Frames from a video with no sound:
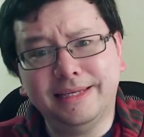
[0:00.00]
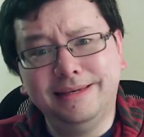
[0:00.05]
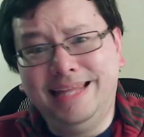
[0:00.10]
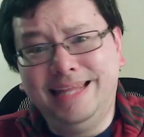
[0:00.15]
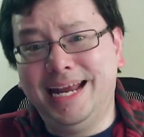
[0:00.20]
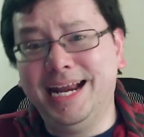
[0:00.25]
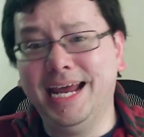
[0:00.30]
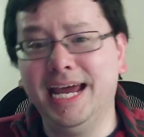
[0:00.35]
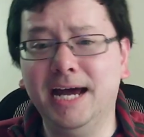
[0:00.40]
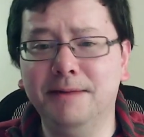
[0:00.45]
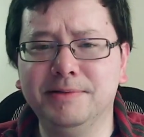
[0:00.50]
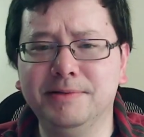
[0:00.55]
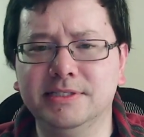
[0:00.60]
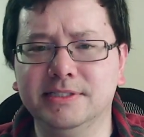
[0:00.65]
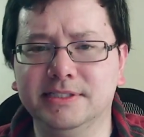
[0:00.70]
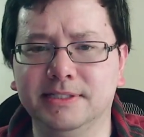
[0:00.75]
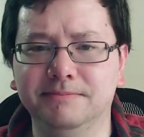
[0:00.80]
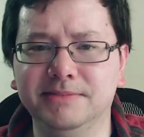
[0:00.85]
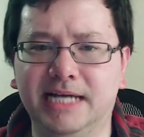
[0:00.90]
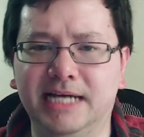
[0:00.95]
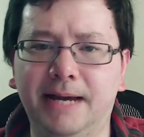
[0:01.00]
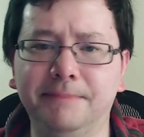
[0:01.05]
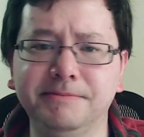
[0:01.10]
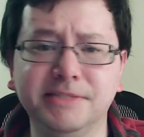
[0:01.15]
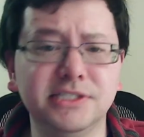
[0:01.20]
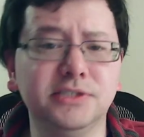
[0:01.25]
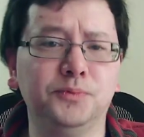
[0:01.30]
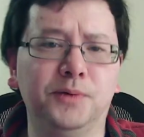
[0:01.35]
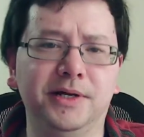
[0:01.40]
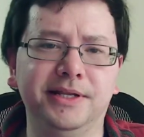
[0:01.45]
That happens sometimes.
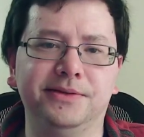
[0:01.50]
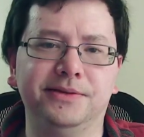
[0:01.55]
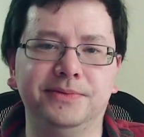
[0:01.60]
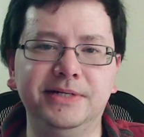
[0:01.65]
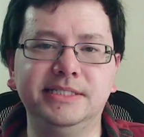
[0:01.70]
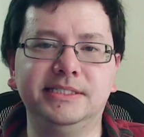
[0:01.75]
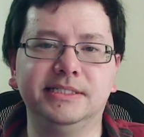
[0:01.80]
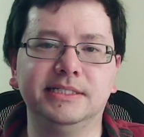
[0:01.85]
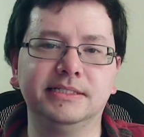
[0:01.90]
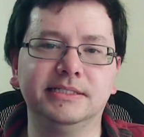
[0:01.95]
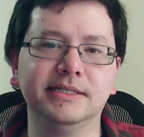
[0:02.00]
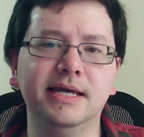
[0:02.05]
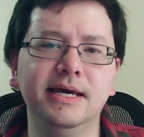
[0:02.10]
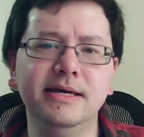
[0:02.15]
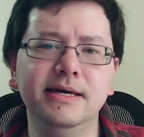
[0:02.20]
This is one of the reasons